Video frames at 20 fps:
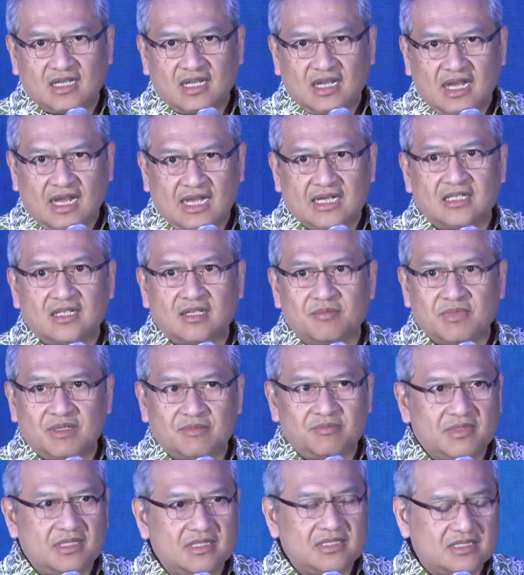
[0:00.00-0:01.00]
and
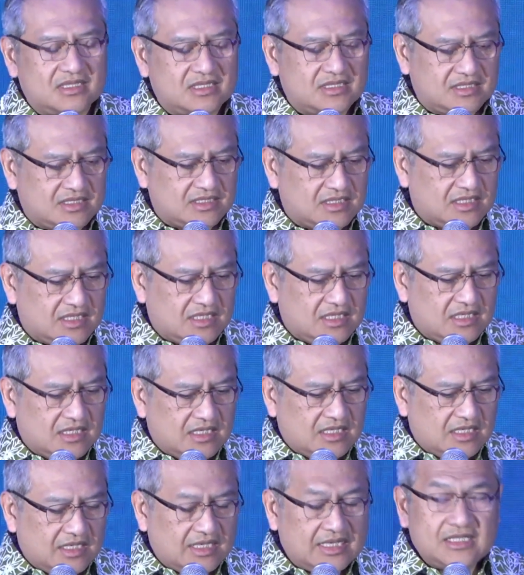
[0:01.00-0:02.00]
commitments
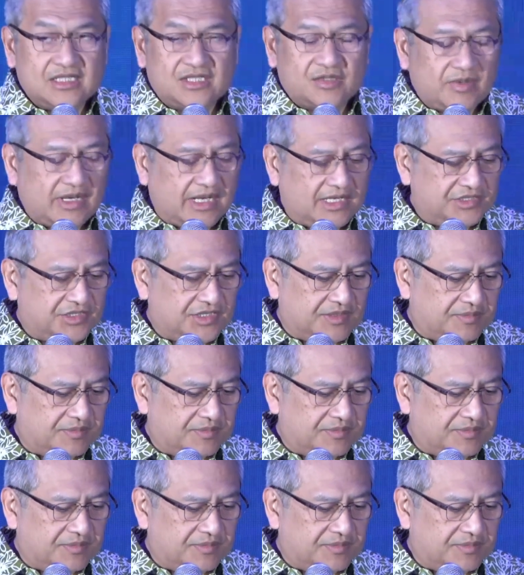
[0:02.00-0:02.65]
into action.